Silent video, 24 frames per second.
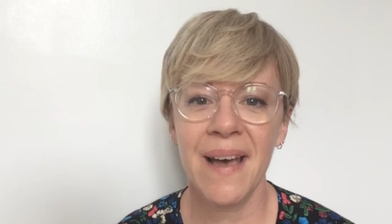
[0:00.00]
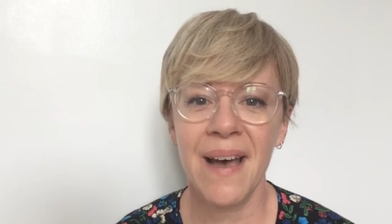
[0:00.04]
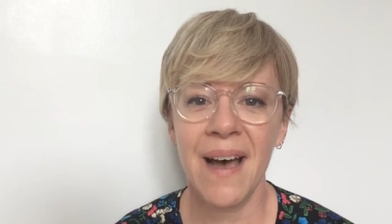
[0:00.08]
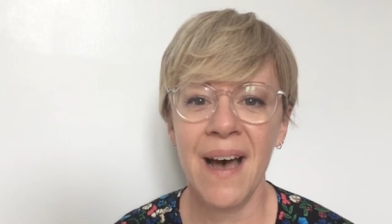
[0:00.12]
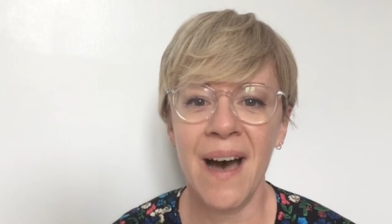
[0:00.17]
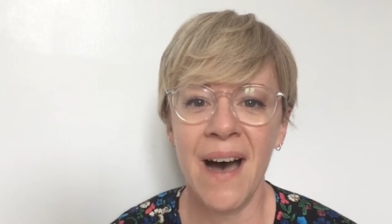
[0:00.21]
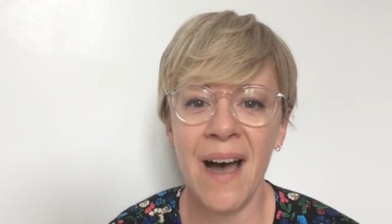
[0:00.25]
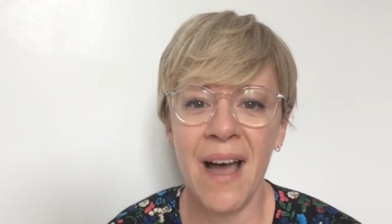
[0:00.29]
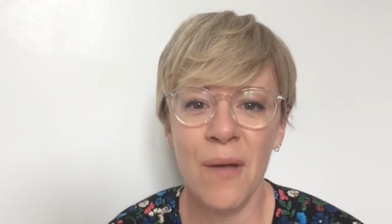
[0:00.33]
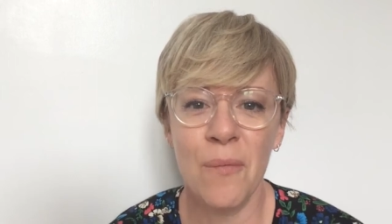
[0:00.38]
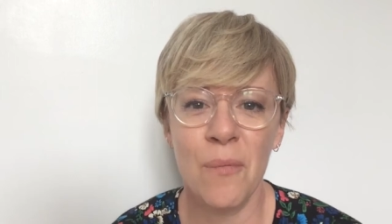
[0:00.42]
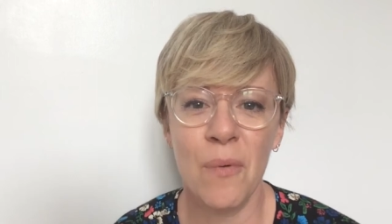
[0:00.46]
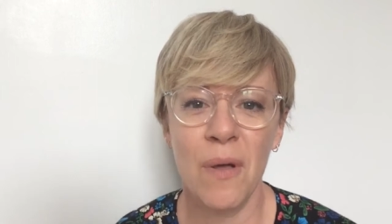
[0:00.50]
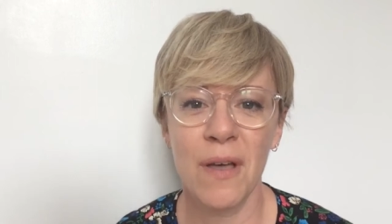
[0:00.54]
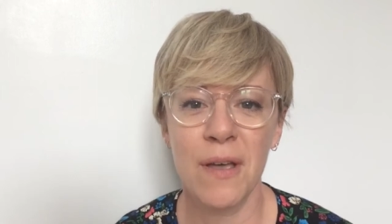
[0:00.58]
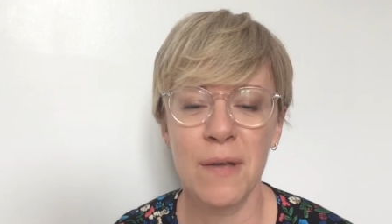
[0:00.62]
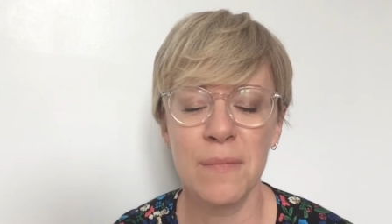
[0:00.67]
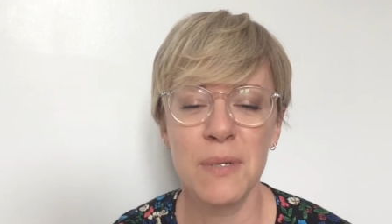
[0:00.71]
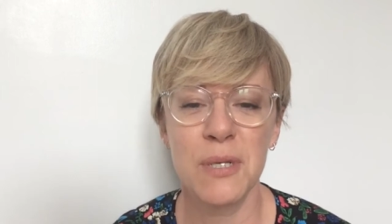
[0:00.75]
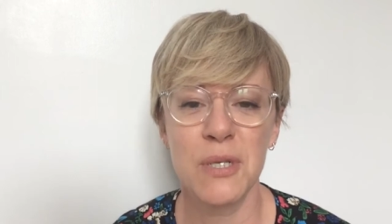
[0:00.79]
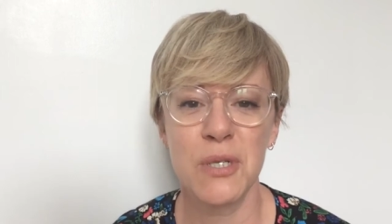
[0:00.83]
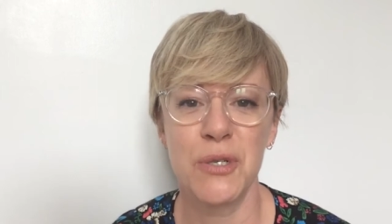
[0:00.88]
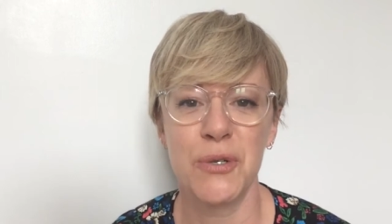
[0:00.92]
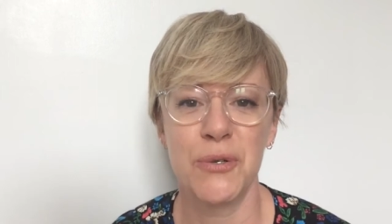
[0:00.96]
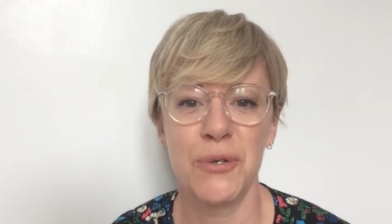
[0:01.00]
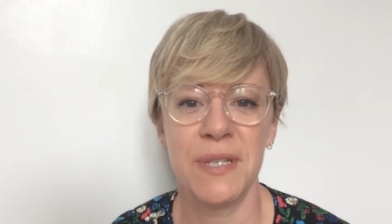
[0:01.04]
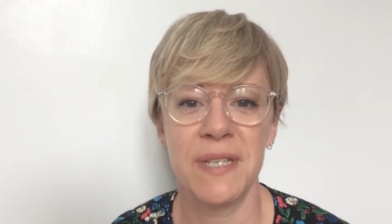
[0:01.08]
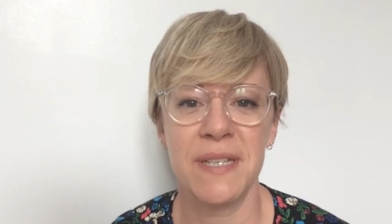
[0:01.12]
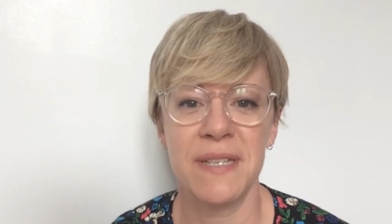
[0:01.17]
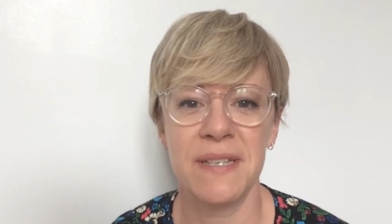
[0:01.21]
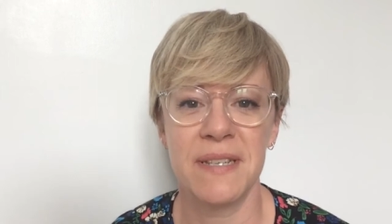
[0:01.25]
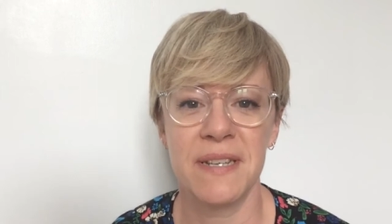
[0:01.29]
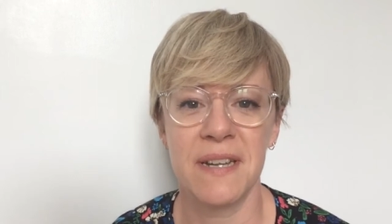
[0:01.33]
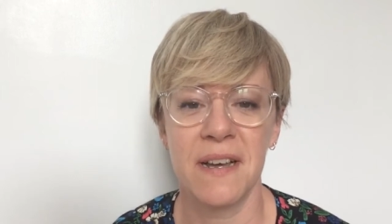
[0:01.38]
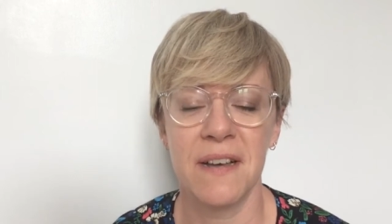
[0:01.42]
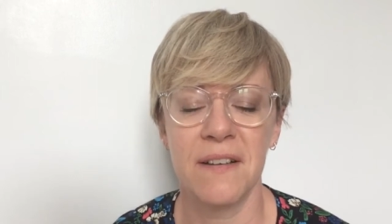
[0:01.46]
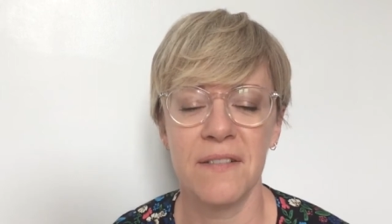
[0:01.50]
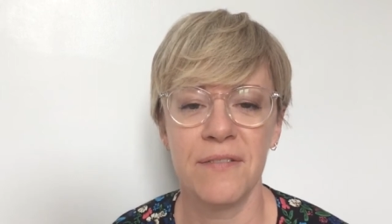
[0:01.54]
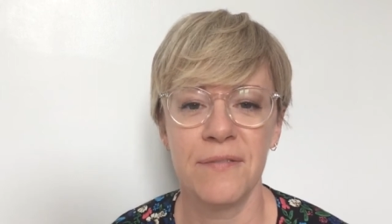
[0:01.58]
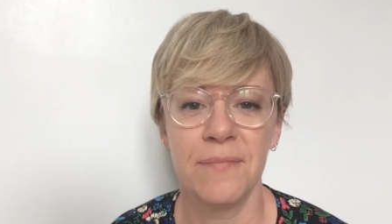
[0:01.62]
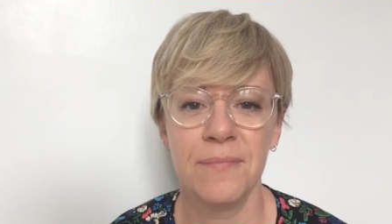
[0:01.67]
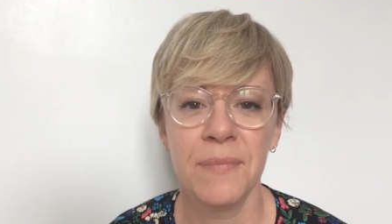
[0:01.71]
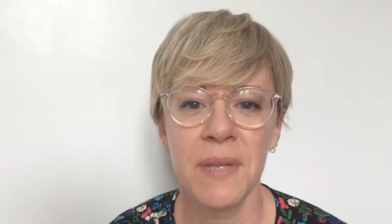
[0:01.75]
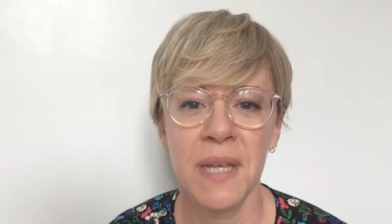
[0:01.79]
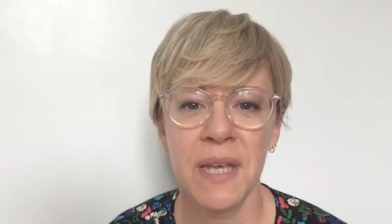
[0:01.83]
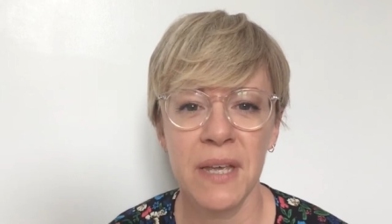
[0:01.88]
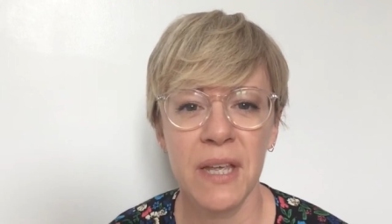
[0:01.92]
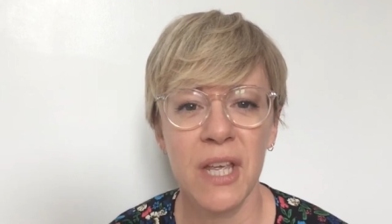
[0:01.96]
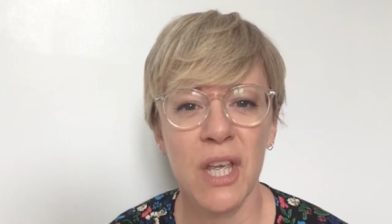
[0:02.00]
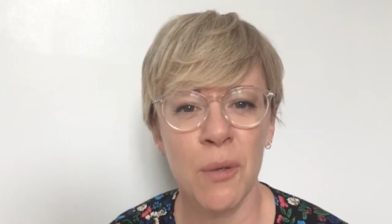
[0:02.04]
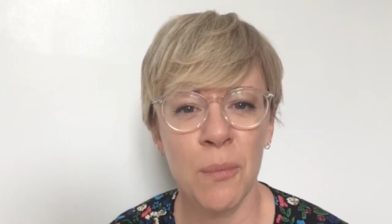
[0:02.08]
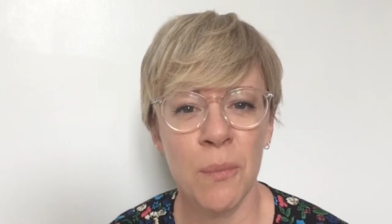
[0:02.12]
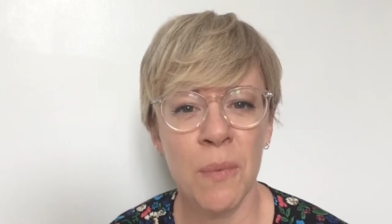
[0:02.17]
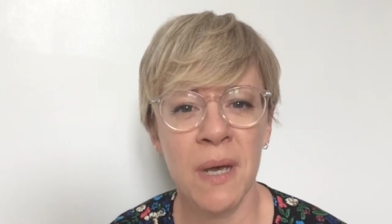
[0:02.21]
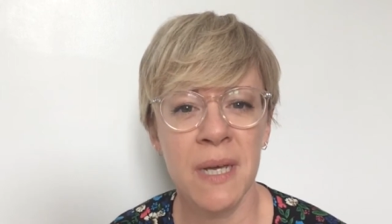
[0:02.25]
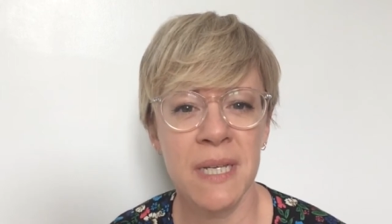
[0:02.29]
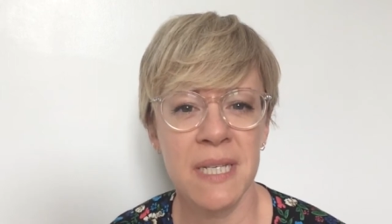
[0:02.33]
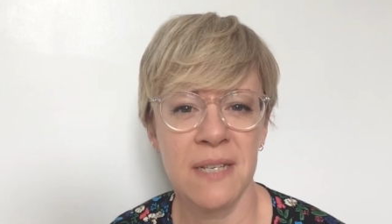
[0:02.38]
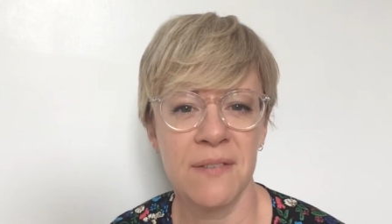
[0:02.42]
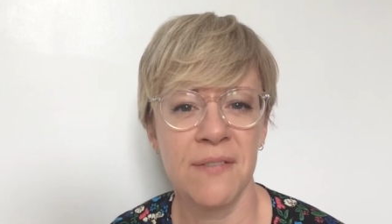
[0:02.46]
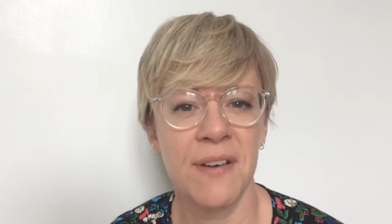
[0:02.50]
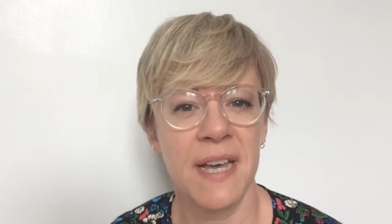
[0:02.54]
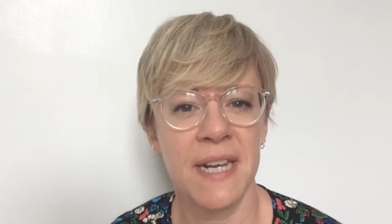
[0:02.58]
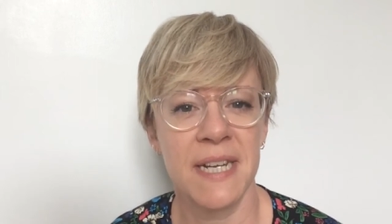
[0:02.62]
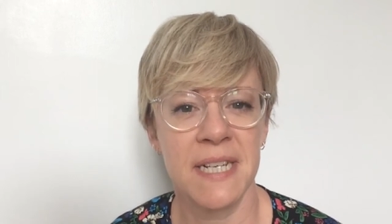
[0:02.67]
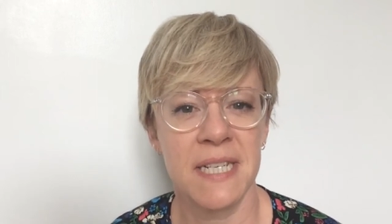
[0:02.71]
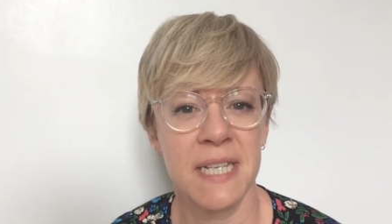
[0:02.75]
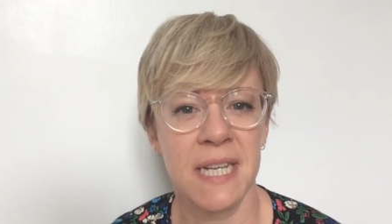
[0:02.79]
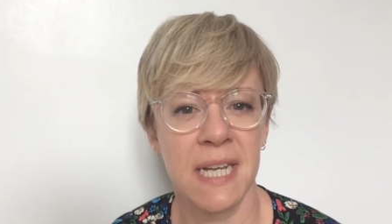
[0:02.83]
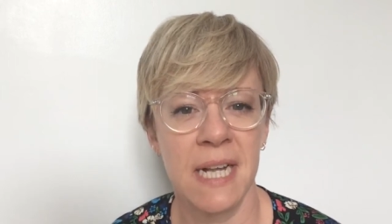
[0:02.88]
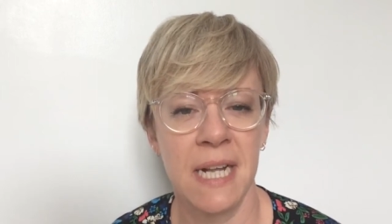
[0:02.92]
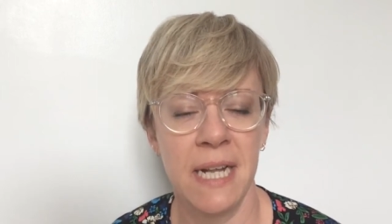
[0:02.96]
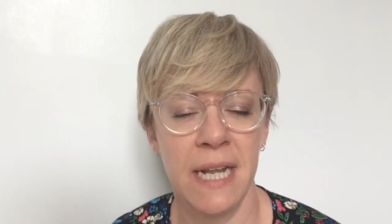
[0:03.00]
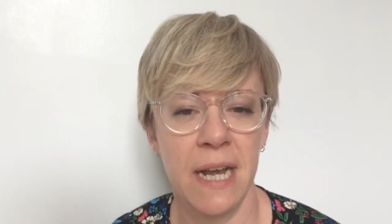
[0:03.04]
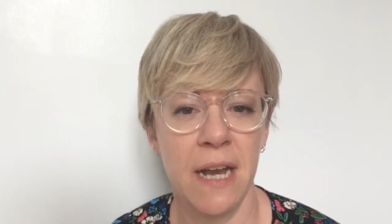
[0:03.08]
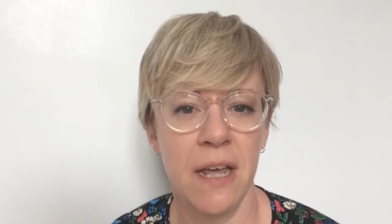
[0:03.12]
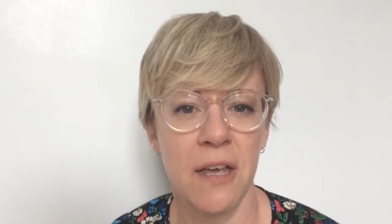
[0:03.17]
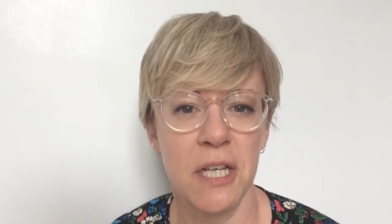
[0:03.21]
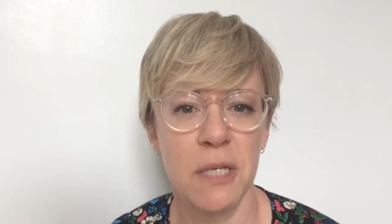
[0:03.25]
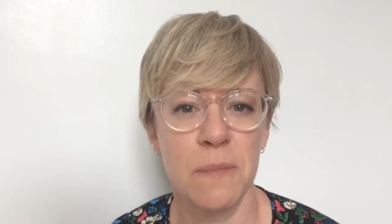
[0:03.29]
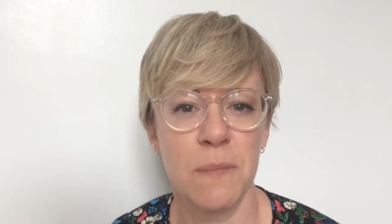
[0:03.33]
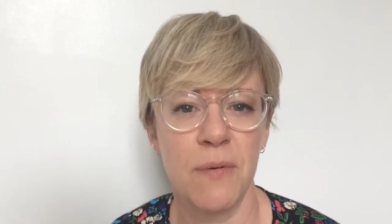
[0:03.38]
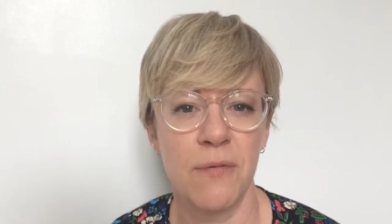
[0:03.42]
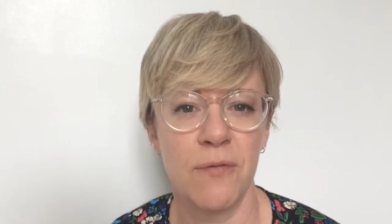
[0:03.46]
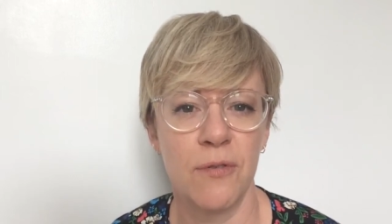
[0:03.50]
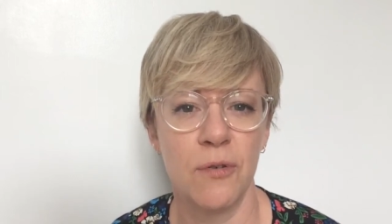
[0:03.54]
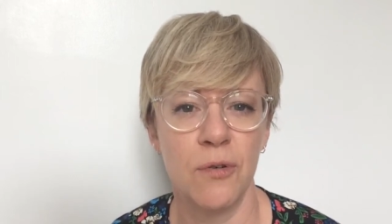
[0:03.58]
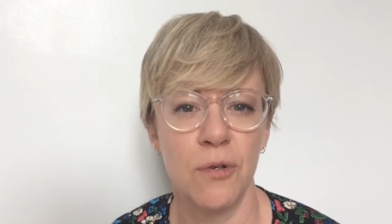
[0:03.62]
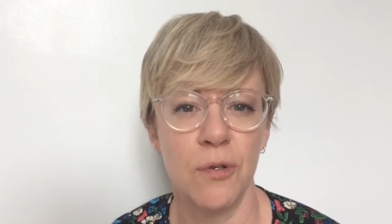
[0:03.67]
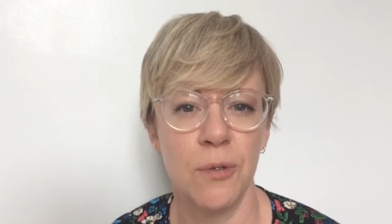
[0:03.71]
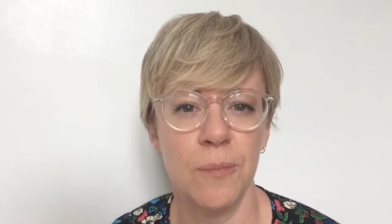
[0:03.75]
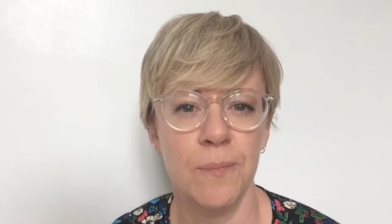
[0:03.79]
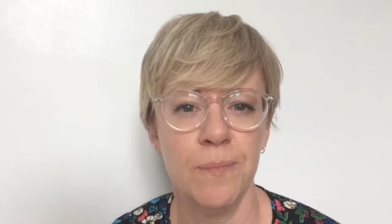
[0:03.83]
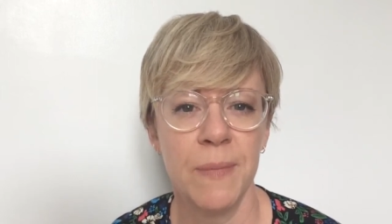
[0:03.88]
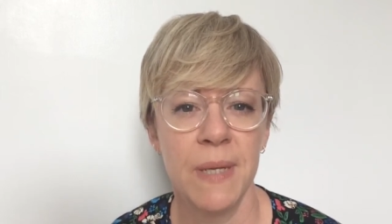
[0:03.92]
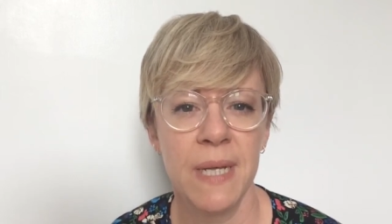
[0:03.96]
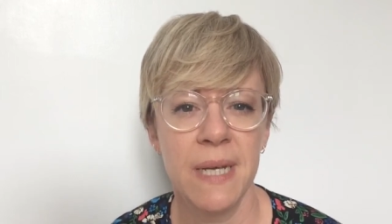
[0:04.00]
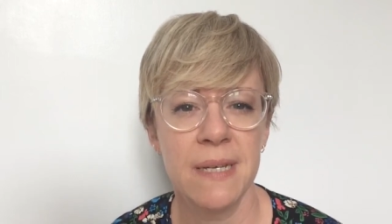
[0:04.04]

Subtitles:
Hi and welcome to Stories and Stuff. You might have had a tickly nose before.